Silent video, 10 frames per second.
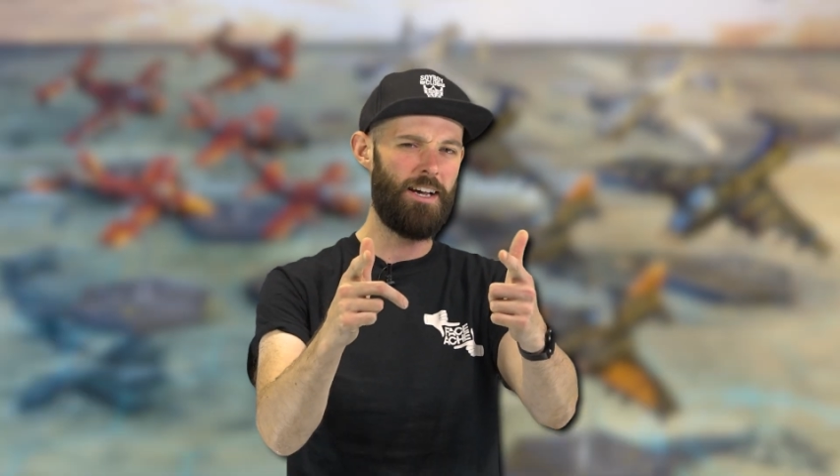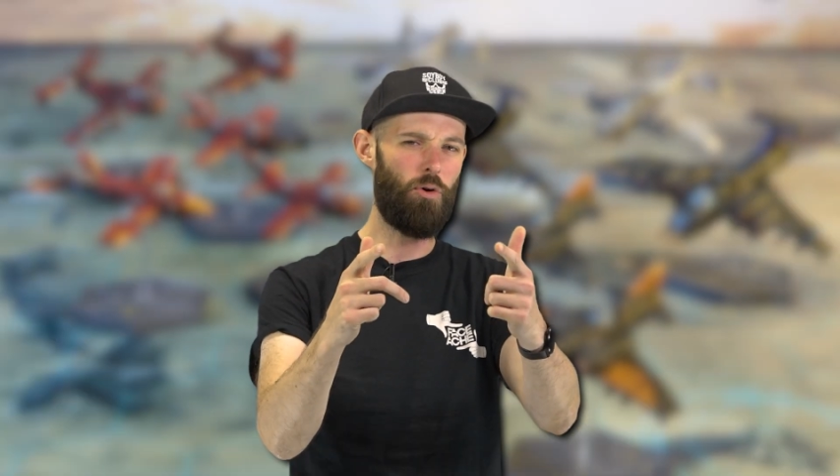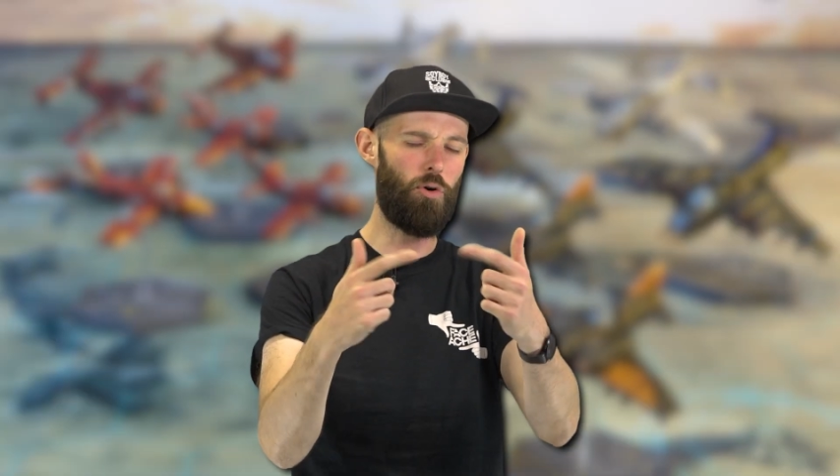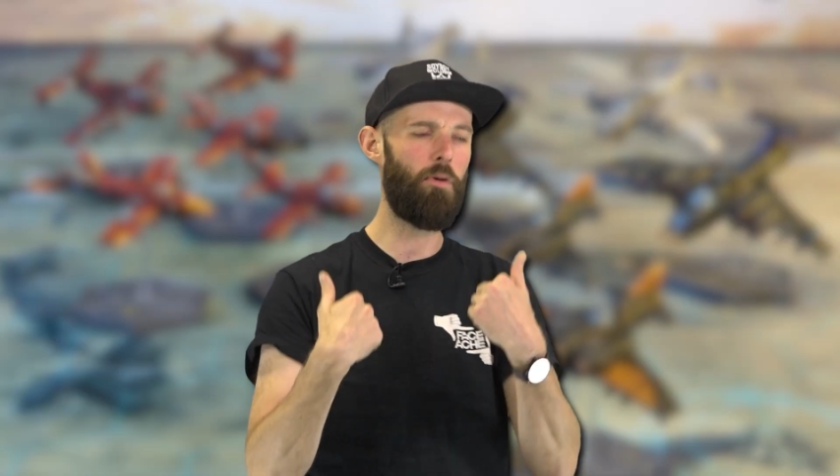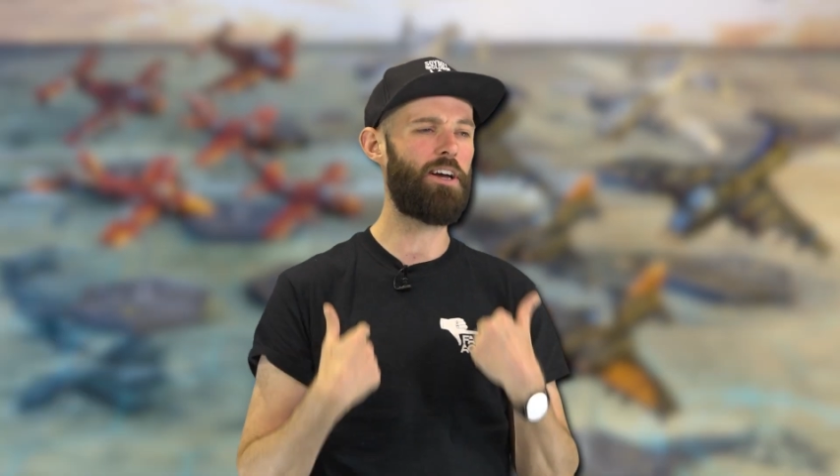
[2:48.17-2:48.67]

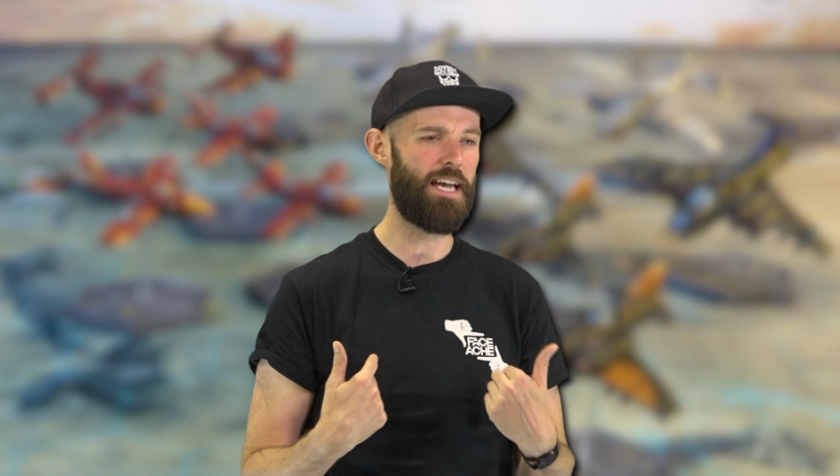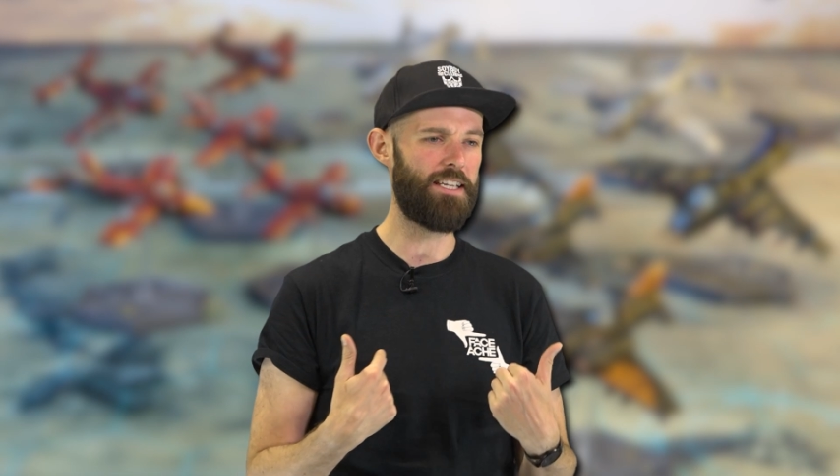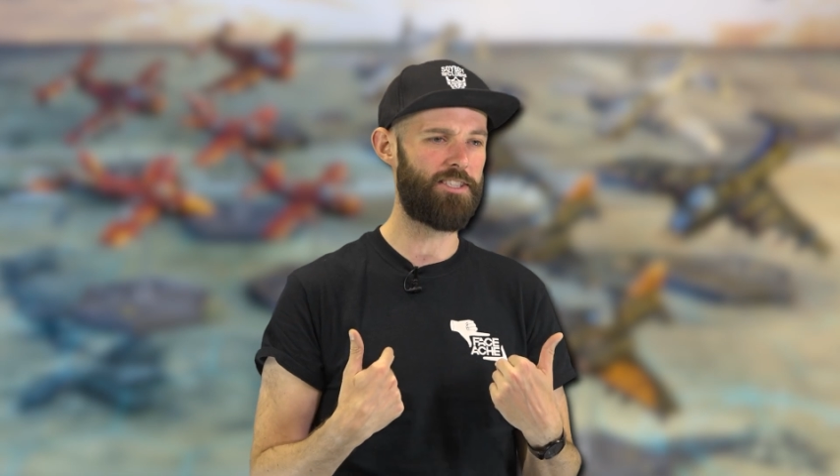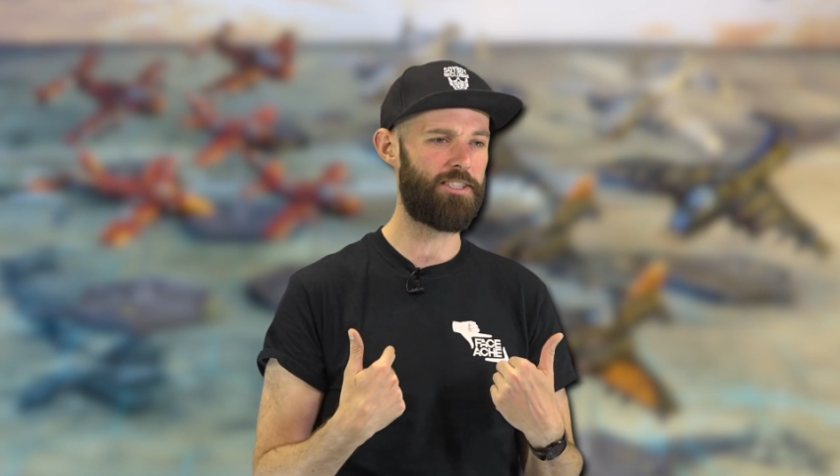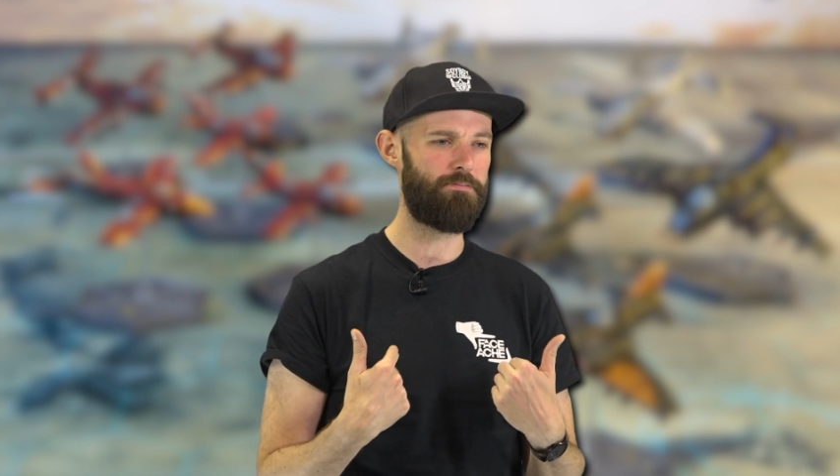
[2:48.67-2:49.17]
Or in my
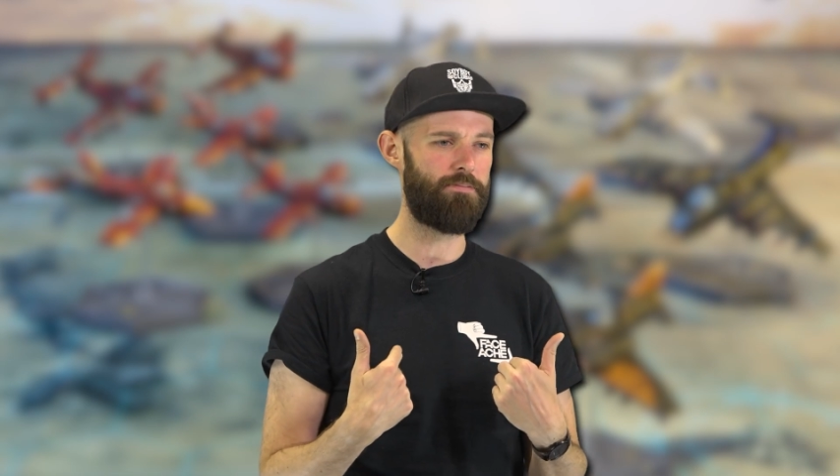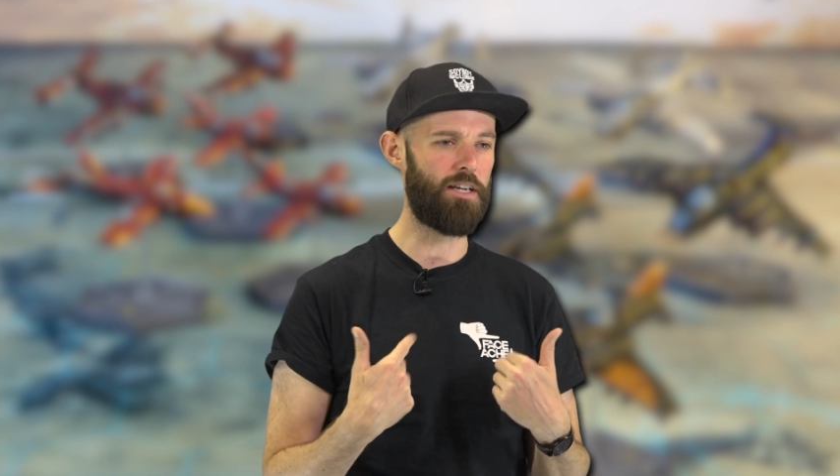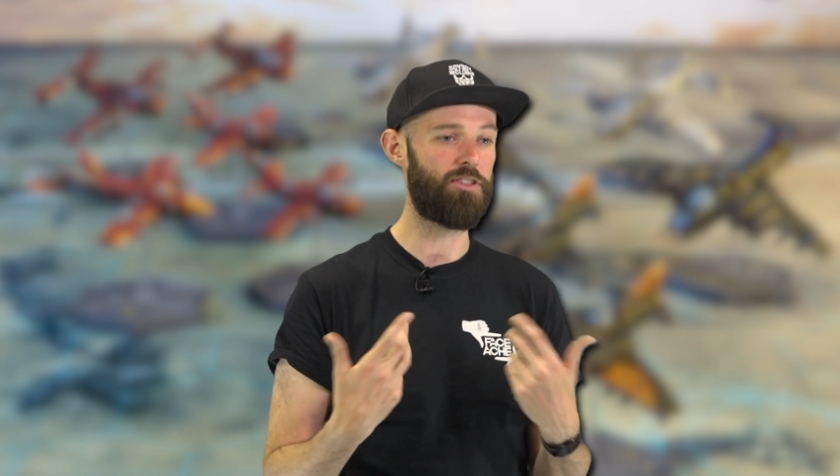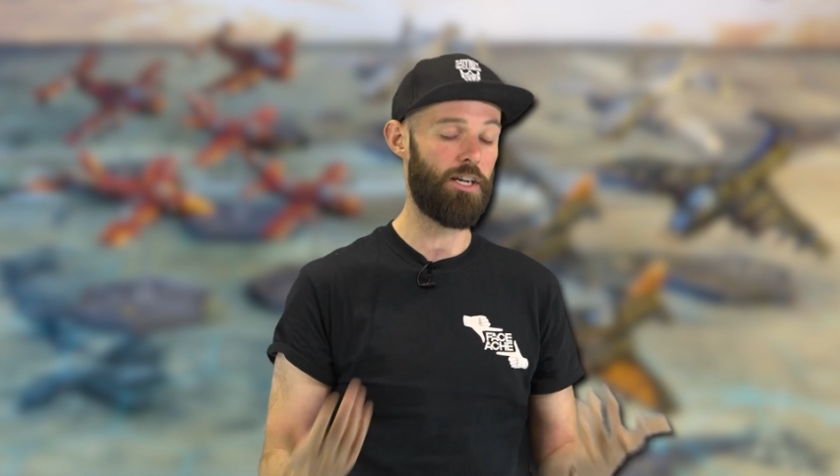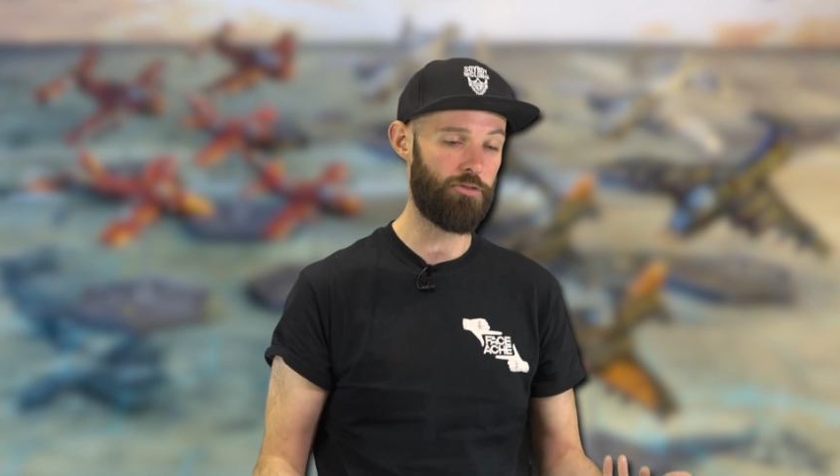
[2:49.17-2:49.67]
case,
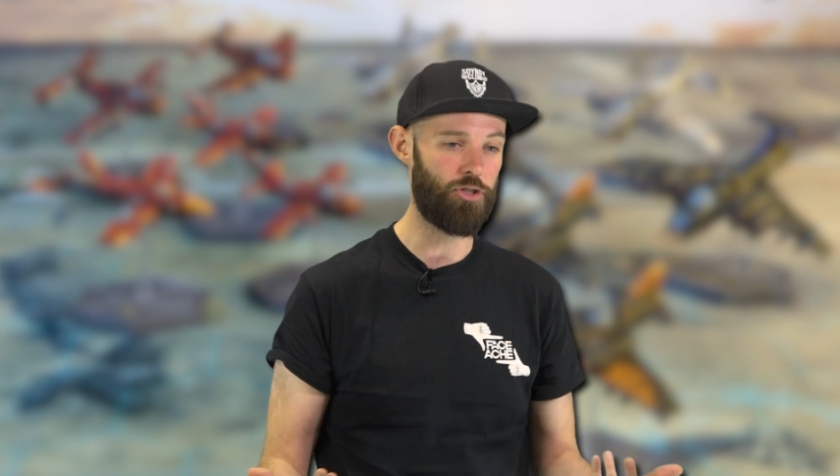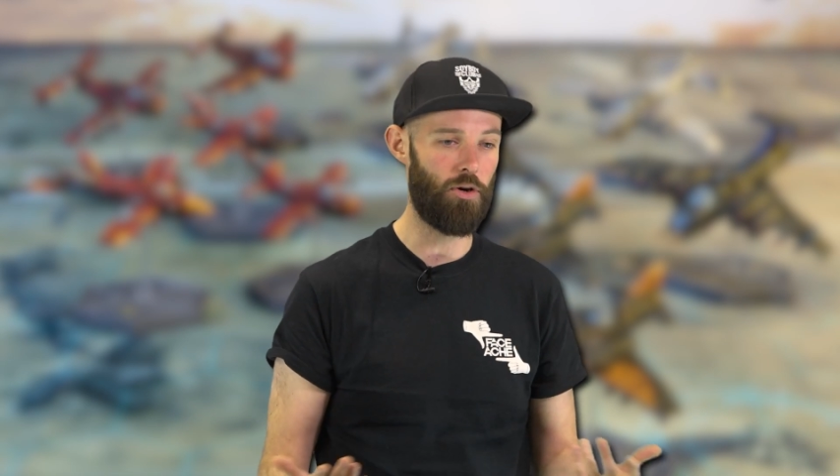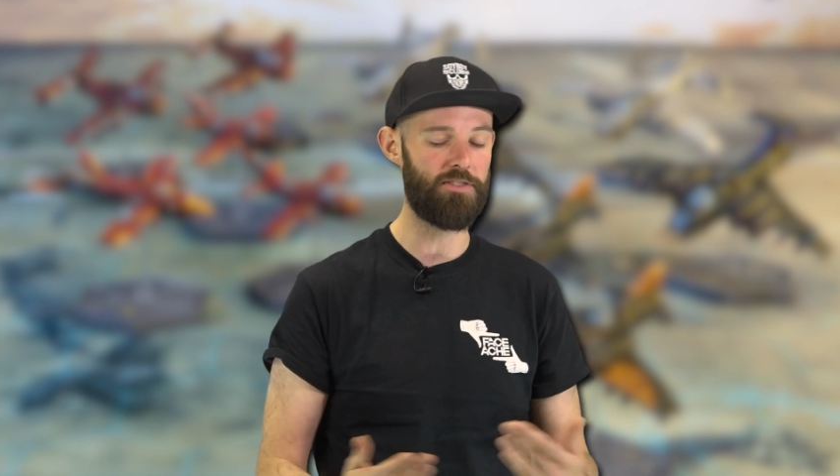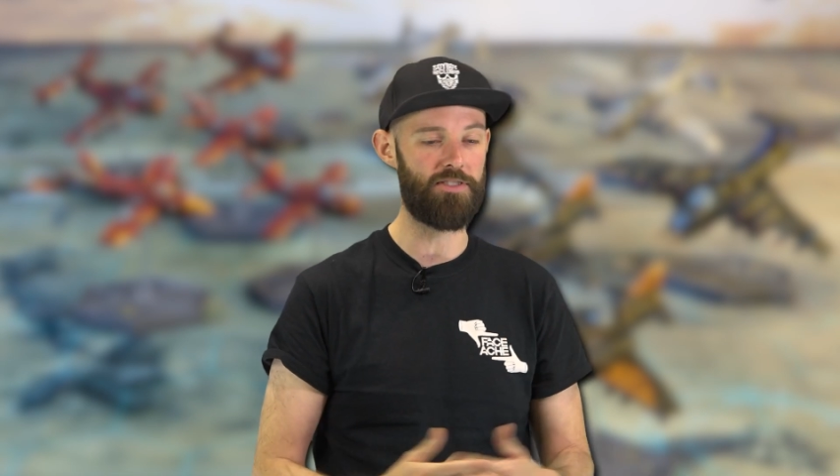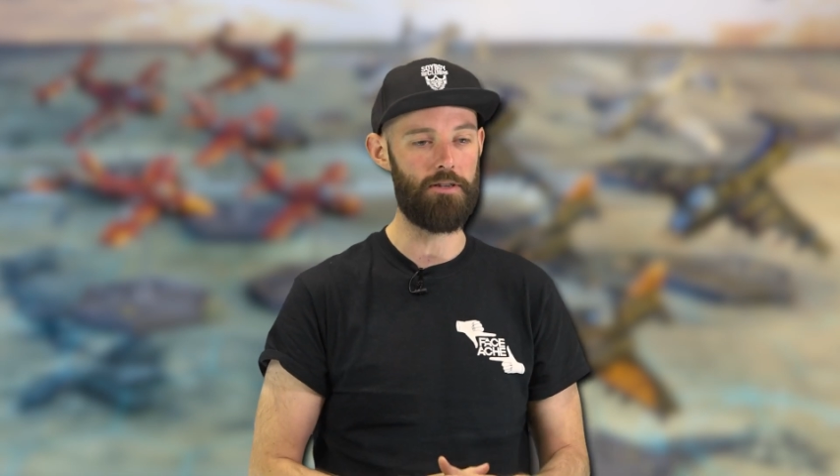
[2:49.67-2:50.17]
a ton of
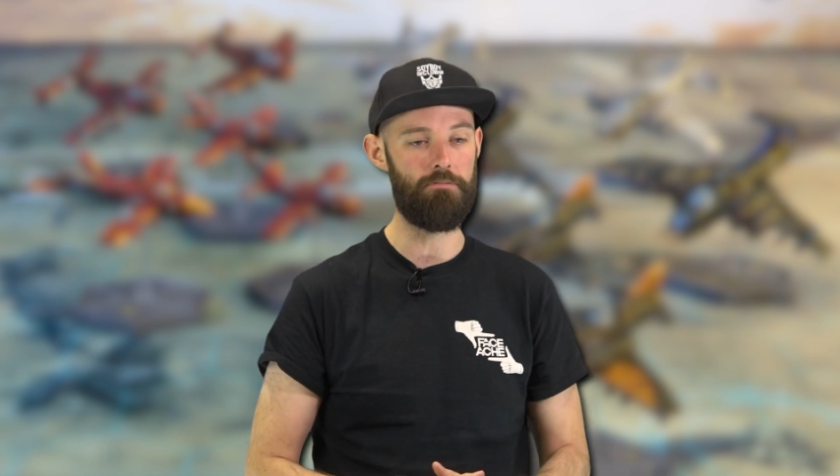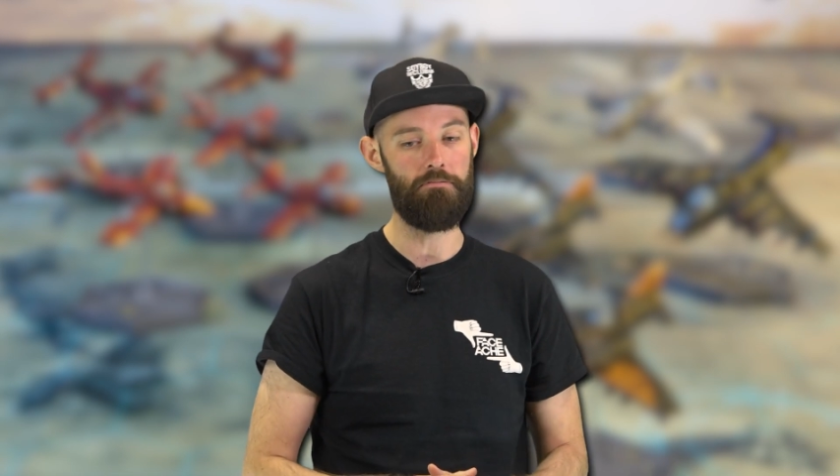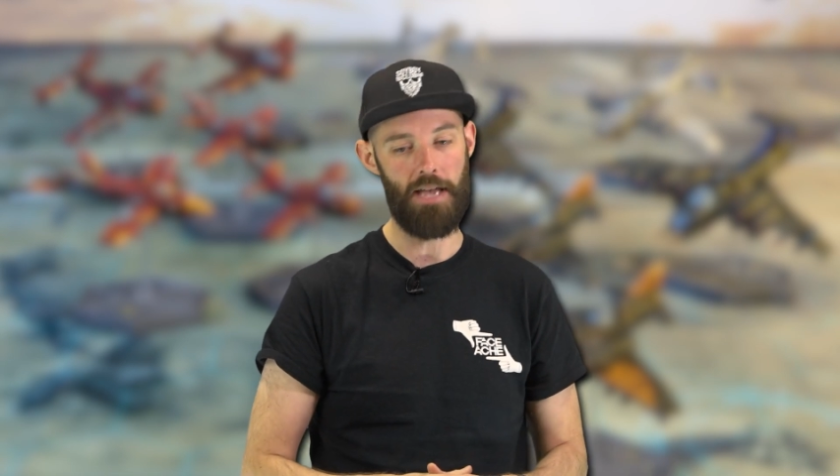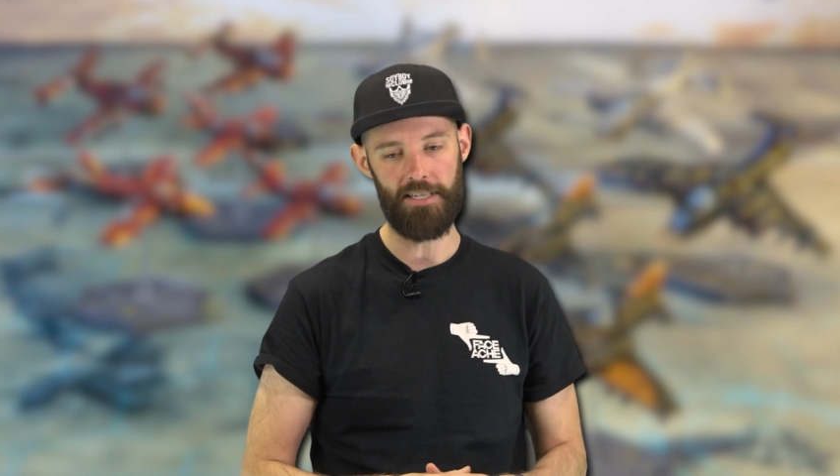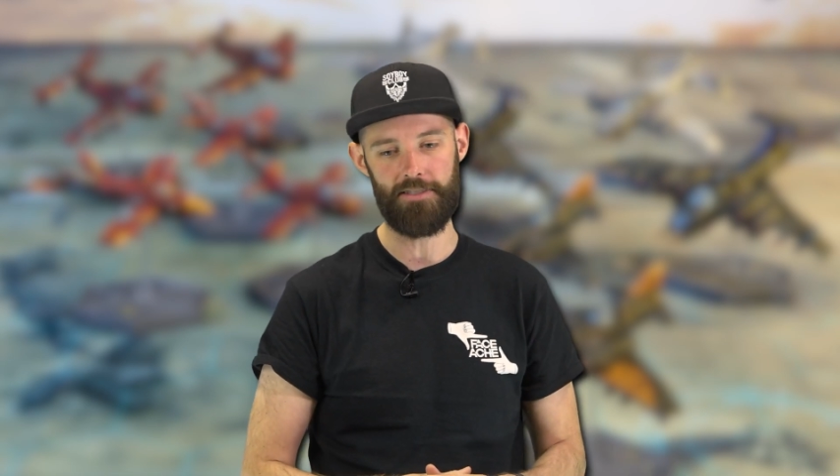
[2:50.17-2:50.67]
shots that
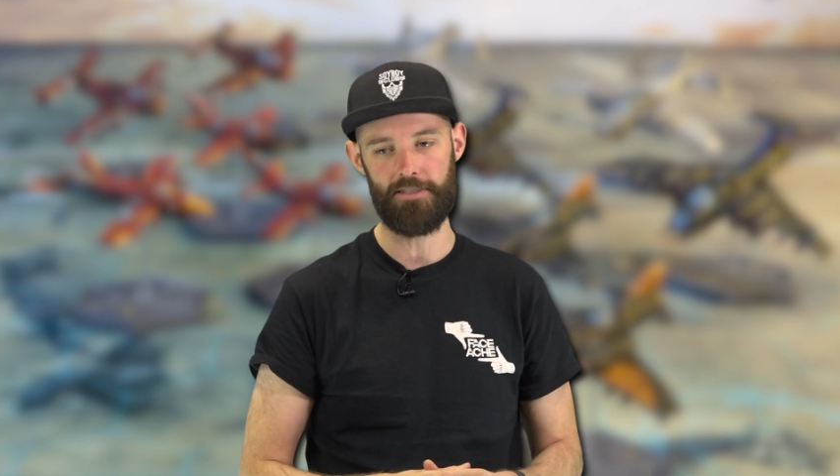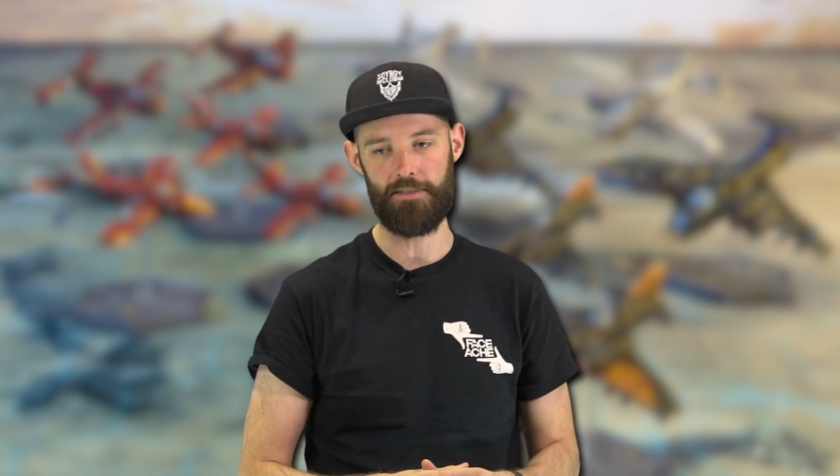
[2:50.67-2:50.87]
miss,